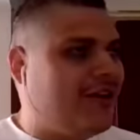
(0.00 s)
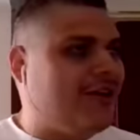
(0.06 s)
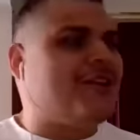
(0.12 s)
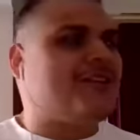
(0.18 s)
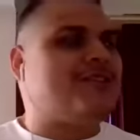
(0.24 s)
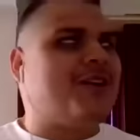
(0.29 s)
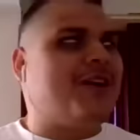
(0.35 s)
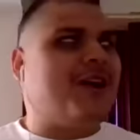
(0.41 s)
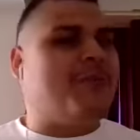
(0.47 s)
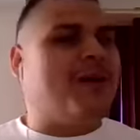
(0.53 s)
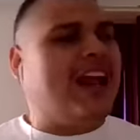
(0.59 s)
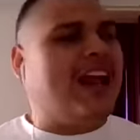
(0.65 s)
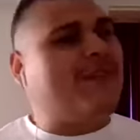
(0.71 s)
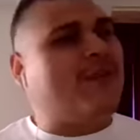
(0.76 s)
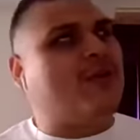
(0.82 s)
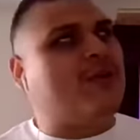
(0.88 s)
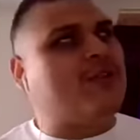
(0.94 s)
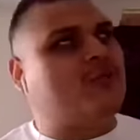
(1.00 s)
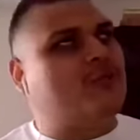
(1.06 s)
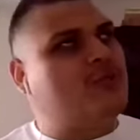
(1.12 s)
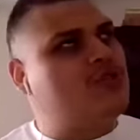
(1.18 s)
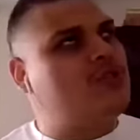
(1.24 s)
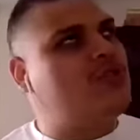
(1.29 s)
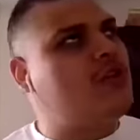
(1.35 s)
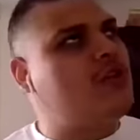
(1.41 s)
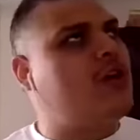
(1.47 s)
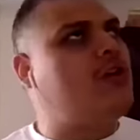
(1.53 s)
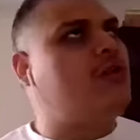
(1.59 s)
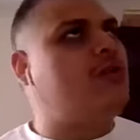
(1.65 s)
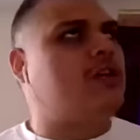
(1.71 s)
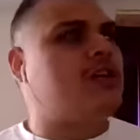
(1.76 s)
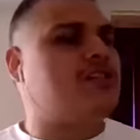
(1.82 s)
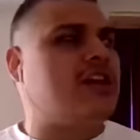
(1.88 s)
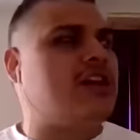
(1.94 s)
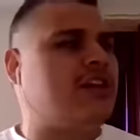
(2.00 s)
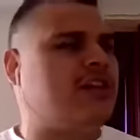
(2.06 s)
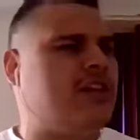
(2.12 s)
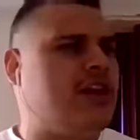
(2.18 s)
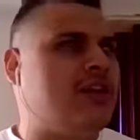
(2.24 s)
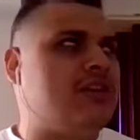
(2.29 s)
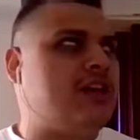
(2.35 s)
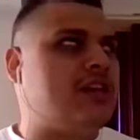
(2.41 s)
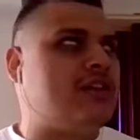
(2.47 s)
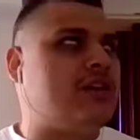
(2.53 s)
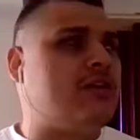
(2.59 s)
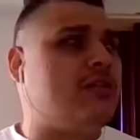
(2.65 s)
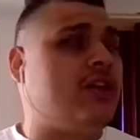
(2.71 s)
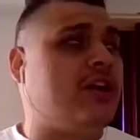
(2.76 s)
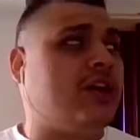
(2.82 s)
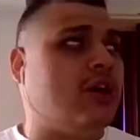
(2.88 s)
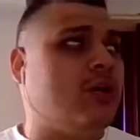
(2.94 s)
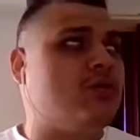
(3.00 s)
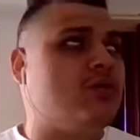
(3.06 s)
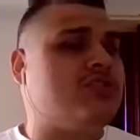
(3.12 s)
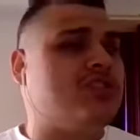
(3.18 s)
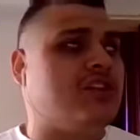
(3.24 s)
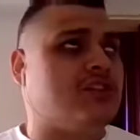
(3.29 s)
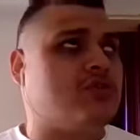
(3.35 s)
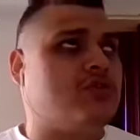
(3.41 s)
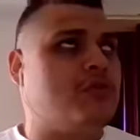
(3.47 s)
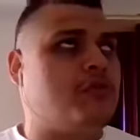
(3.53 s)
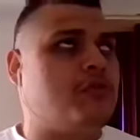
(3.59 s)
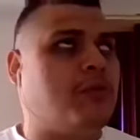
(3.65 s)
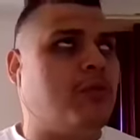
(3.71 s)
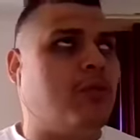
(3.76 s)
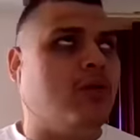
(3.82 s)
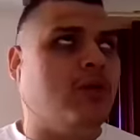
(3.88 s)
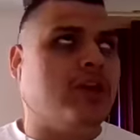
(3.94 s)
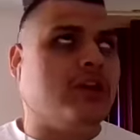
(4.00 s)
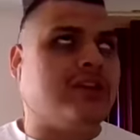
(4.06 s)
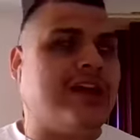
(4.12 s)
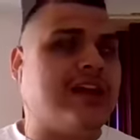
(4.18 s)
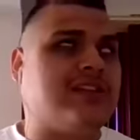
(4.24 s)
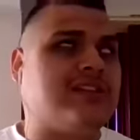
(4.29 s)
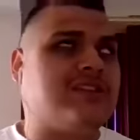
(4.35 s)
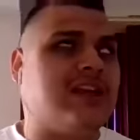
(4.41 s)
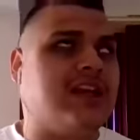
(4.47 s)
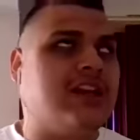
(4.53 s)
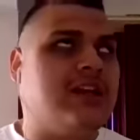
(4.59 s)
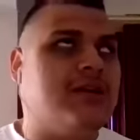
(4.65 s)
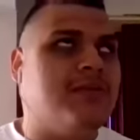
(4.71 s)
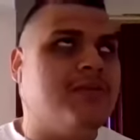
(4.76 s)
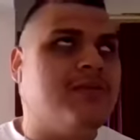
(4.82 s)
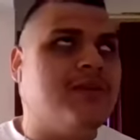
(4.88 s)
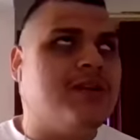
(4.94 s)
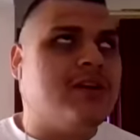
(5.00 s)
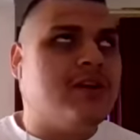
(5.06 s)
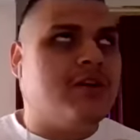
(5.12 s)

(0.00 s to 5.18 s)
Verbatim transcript: Okay, so, but I have a question. Would you go, because I think that they're, like, hosting a Super Bowl, like that stadium.